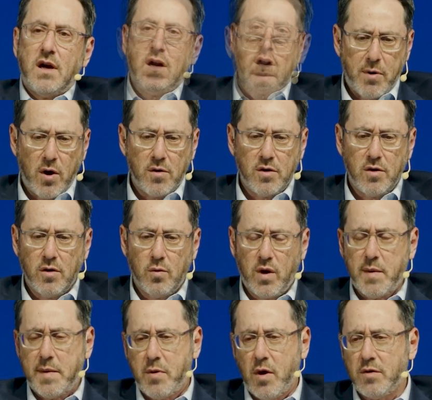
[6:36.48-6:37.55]
One of
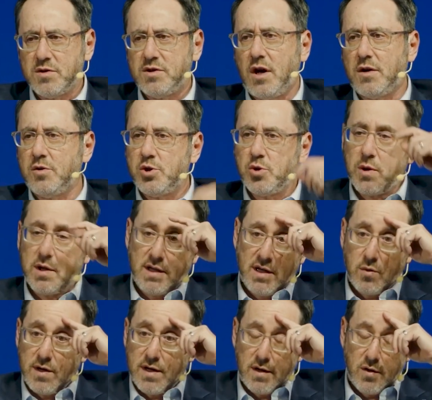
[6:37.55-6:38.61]
my partners, Dr. Joy
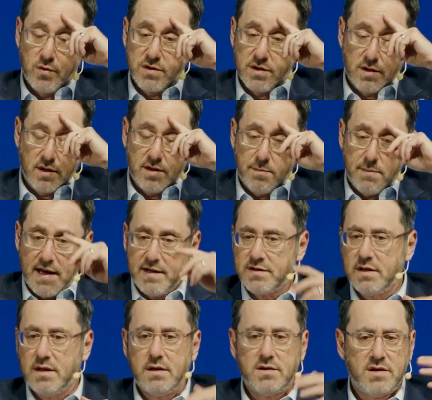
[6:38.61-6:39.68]
Leary, who's an
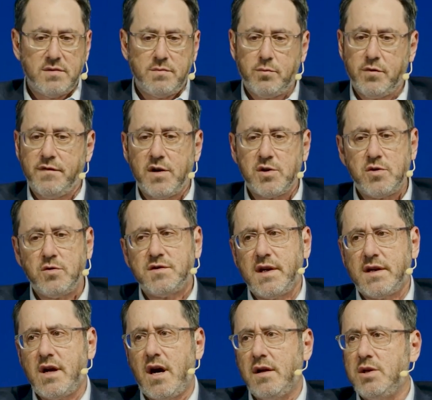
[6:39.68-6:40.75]
amazing, she's a professional
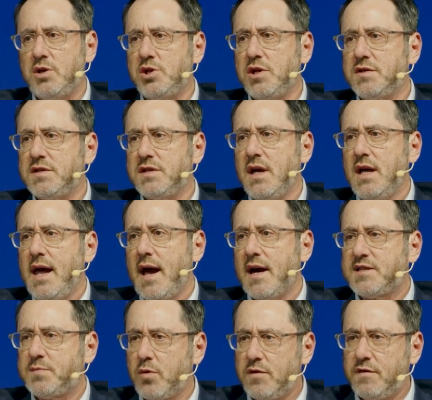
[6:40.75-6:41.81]
psychologist,
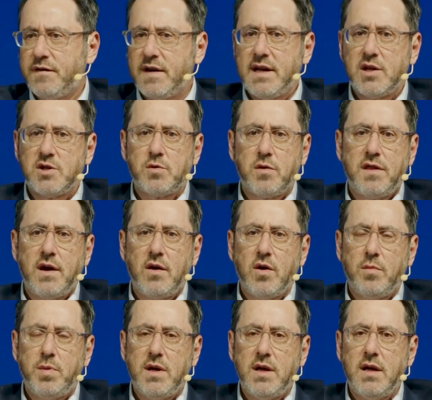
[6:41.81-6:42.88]
expert in financial
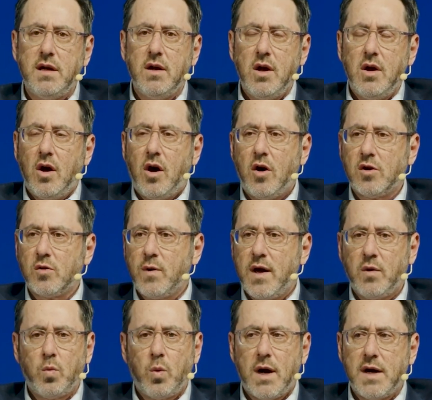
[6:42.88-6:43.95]
therapy,
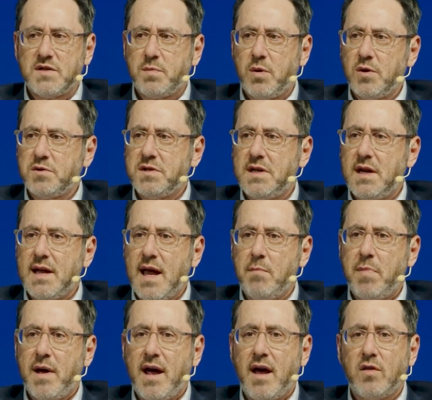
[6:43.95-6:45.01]
all-around wise person and
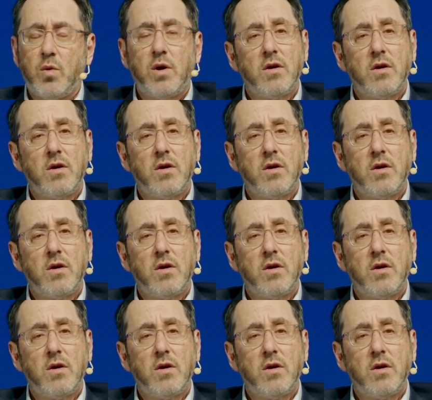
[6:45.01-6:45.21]
empath.